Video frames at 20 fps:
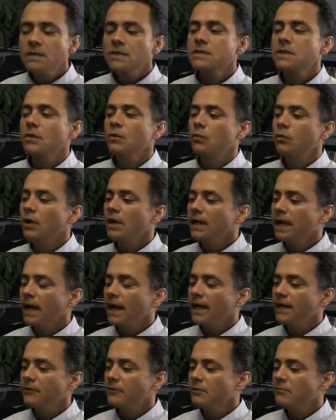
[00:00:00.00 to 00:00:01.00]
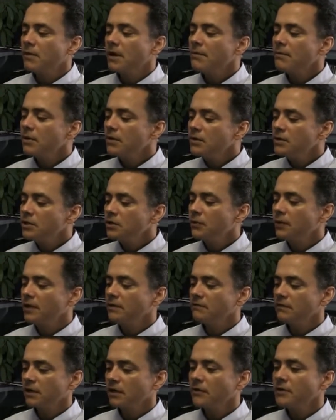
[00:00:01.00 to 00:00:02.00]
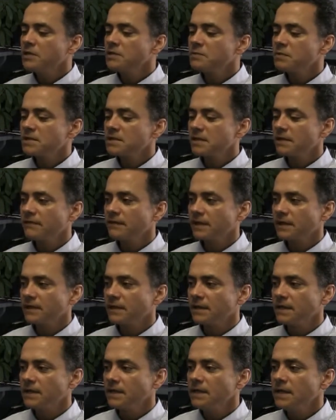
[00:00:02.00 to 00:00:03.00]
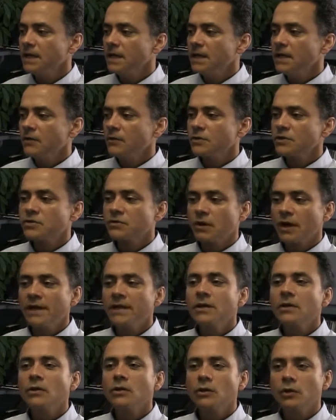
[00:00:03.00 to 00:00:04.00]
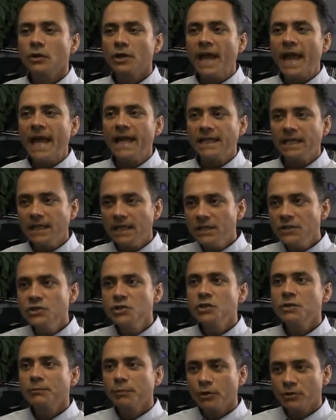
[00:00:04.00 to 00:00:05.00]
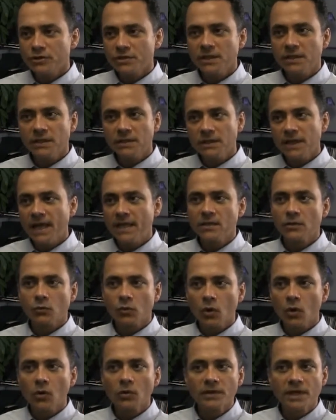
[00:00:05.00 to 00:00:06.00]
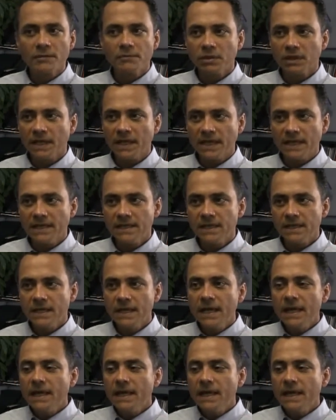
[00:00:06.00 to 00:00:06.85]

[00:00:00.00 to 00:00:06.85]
So what I remember doing very specifically was trying to look at each person and the role they played.